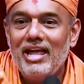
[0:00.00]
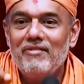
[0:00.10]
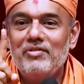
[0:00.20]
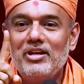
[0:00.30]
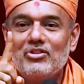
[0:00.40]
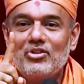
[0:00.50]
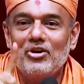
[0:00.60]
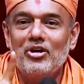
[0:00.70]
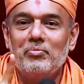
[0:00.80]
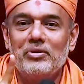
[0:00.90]
Every
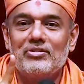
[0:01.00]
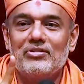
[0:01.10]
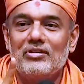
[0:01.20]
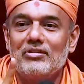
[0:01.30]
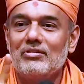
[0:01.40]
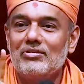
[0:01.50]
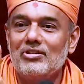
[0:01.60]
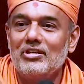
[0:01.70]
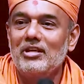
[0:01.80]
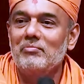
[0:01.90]
third person
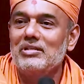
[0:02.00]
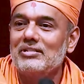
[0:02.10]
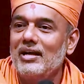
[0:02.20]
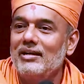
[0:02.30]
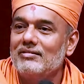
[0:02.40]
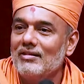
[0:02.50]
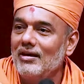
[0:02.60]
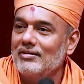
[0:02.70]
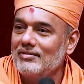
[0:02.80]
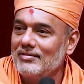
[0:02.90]
sitting besides
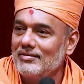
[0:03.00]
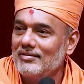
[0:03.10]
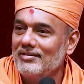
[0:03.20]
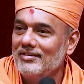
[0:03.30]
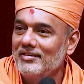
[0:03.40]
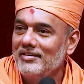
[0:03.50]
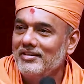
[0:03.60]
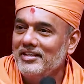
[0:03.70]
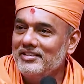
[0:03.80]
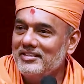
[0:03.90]
us
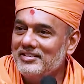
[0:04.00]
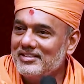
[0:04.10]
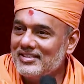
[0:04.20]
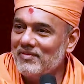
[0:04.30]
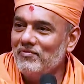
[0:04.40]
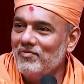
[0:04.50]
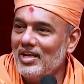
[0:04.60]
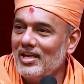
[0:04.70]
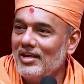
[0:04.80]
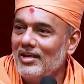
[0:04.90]
is in some
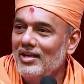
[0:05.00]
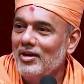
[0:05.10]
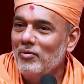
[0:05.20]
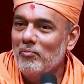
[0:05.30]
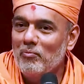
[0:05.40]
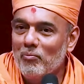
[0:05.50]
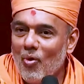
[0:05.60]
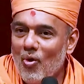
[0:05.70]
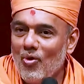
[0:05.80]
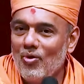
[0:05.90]
way
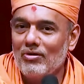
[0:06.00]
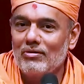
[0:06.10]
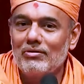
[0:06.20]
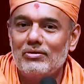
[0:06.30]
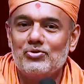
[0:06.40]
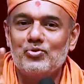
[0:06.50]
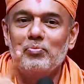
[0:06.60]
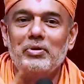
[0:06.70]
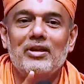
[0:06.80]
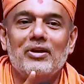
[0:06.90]
more
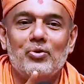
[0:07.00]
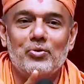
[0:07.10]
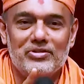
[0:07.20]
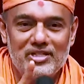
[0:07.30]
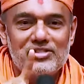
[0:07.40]
superior to us.